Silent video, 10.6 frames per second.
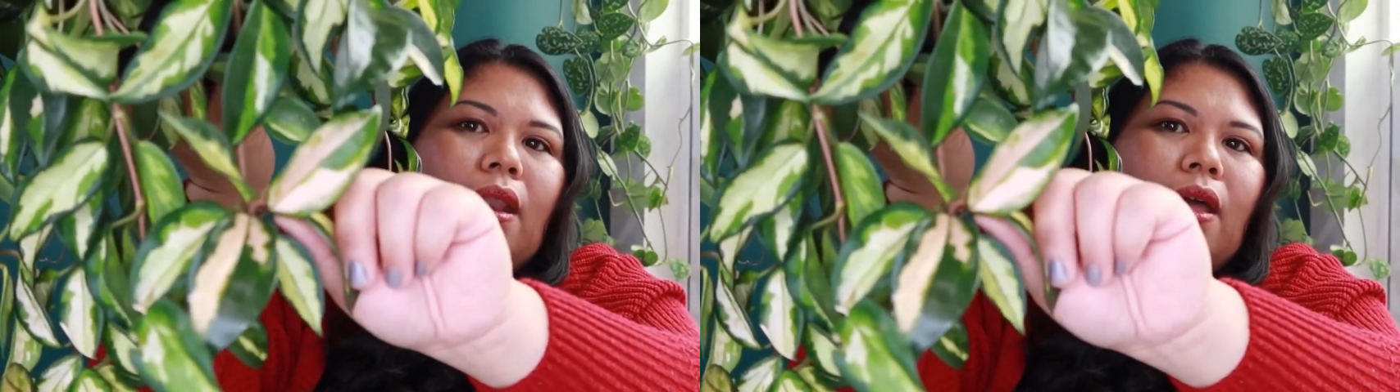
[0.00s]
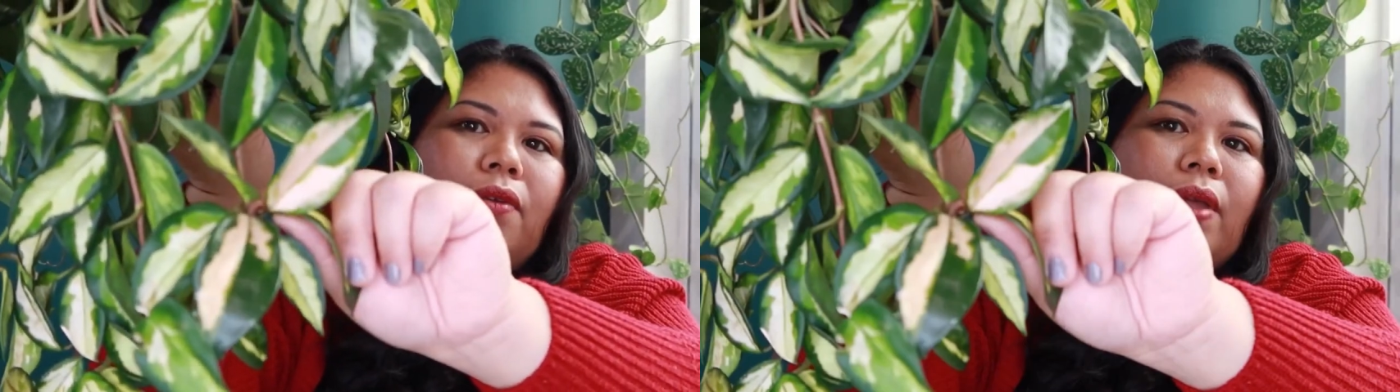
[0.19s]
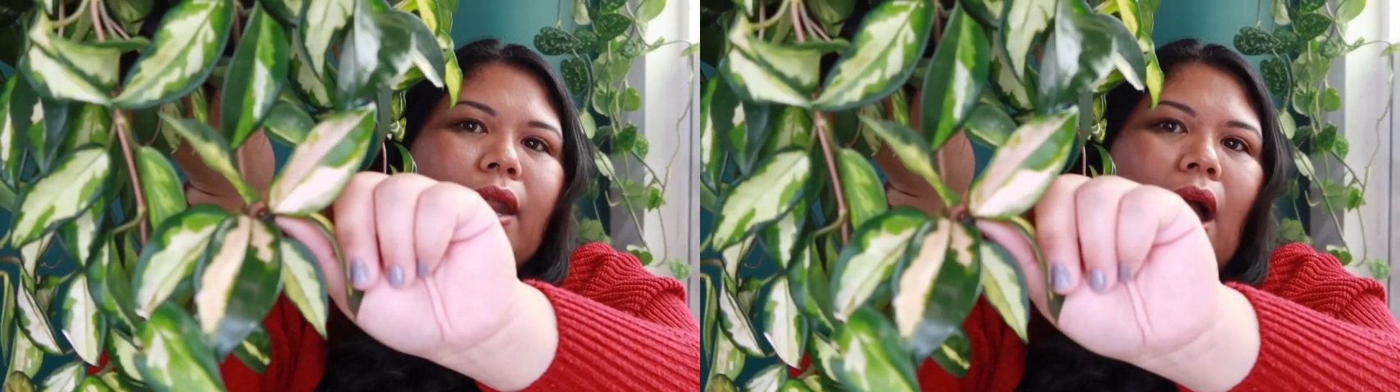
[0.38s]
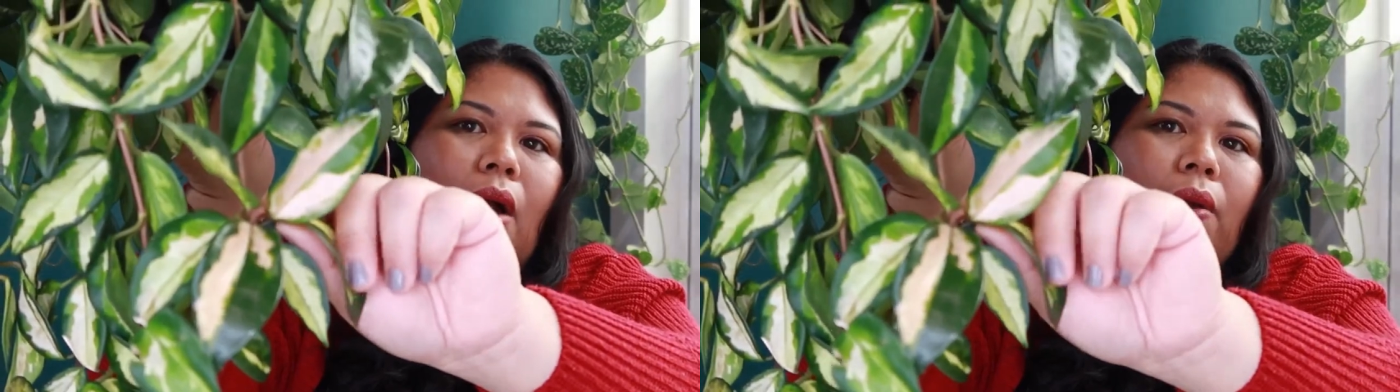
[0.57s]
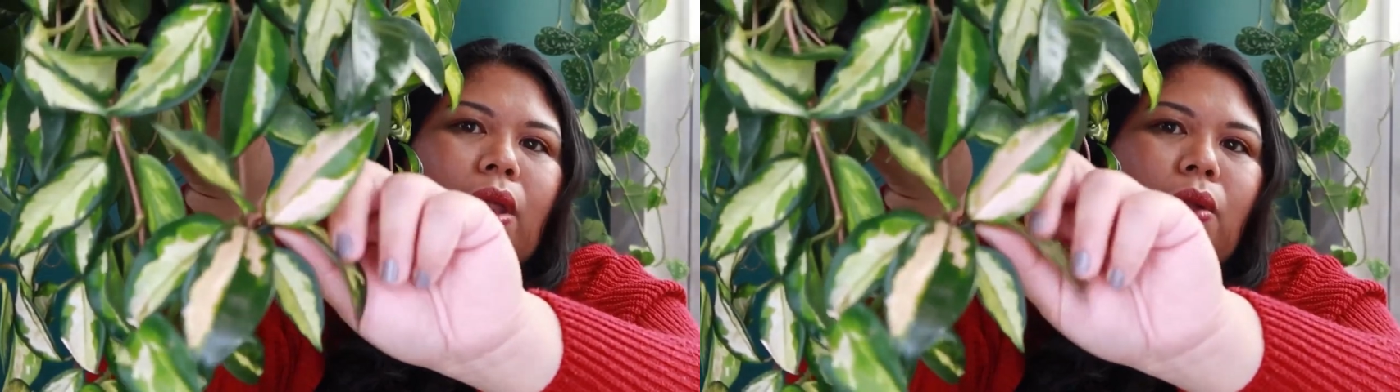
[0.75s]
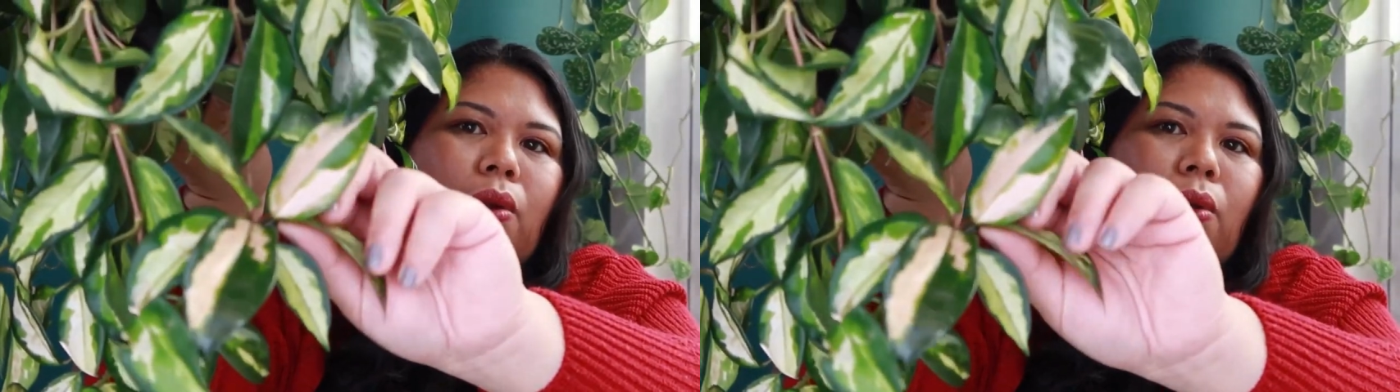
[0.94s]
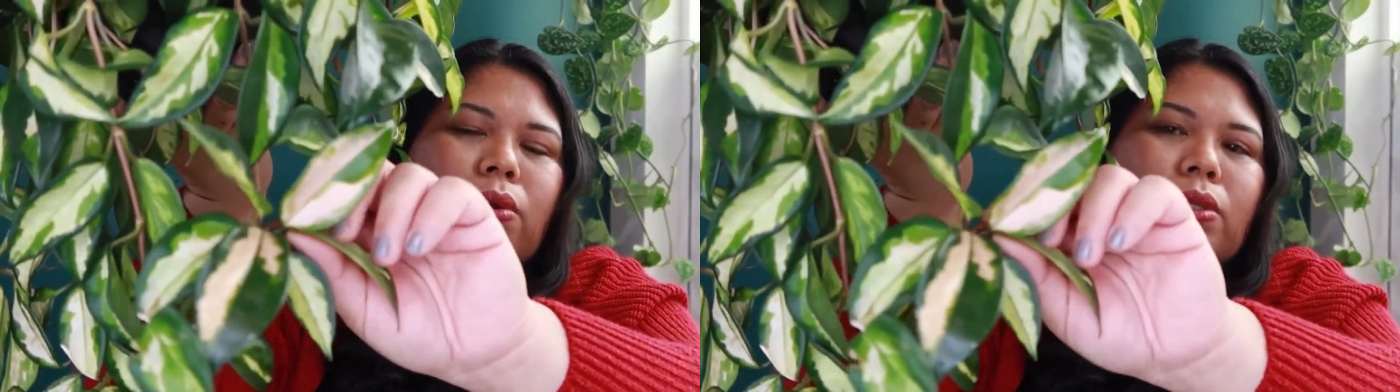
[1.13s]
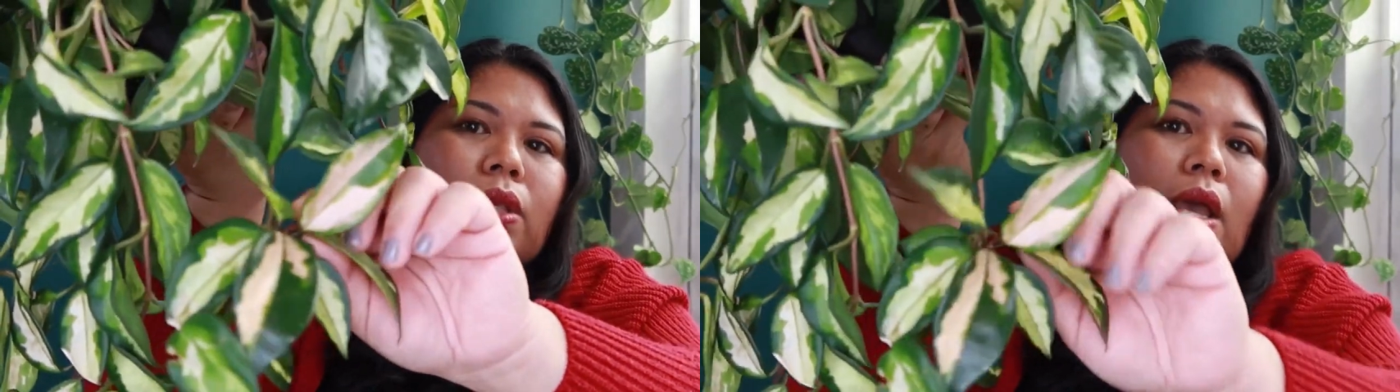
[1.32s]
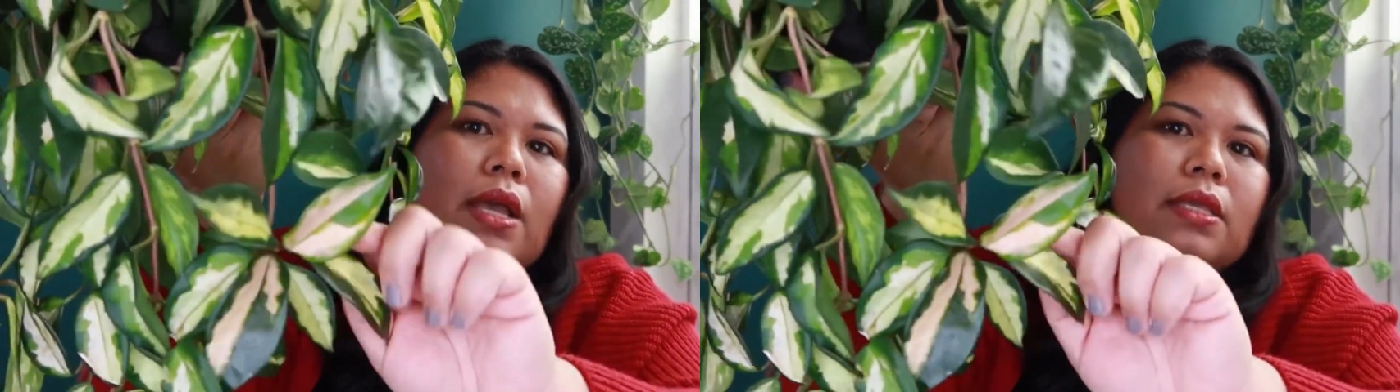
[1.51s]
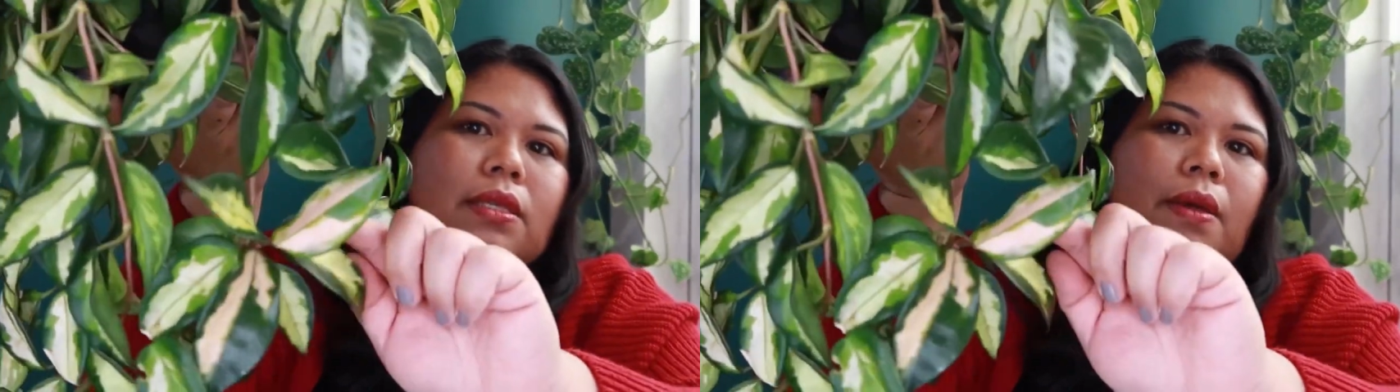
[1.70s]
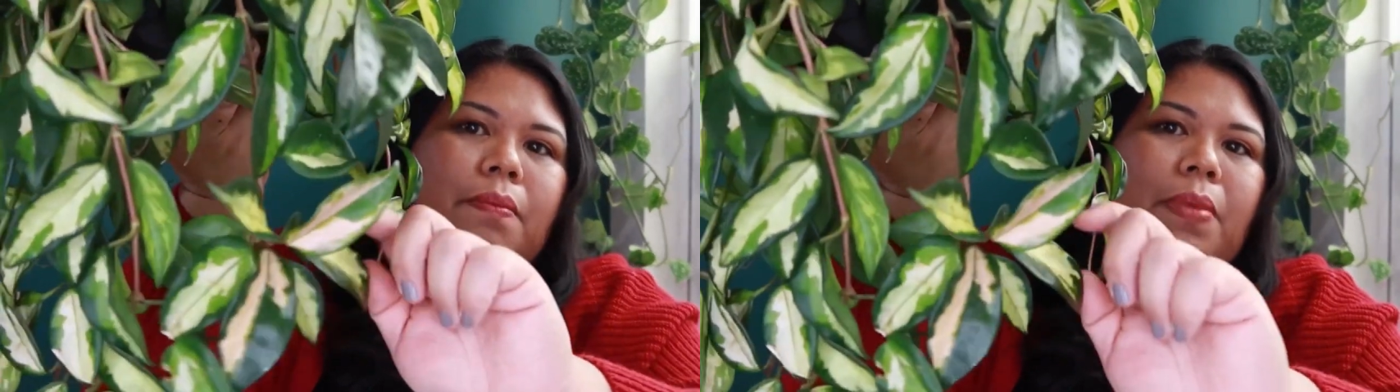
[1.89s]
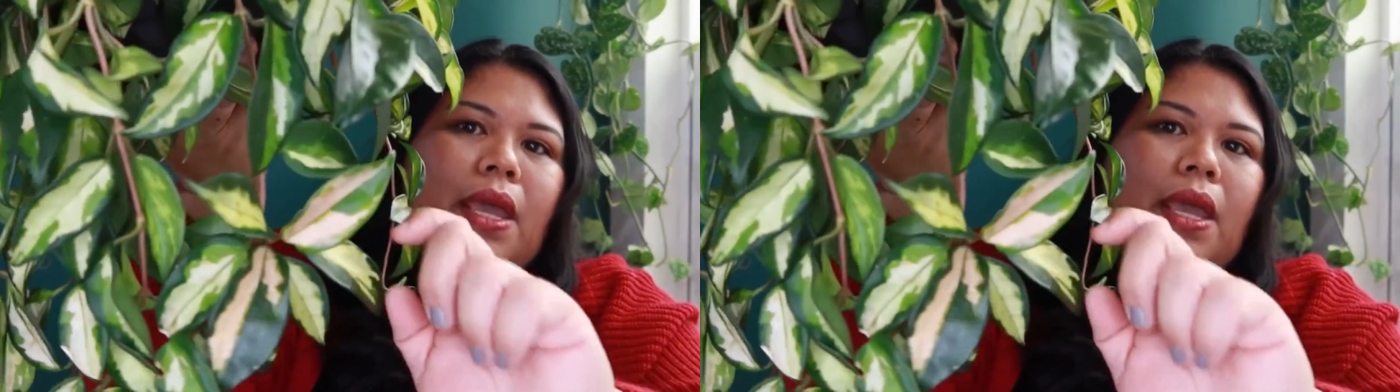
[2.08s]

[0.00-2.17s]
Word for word: I love that how it grows some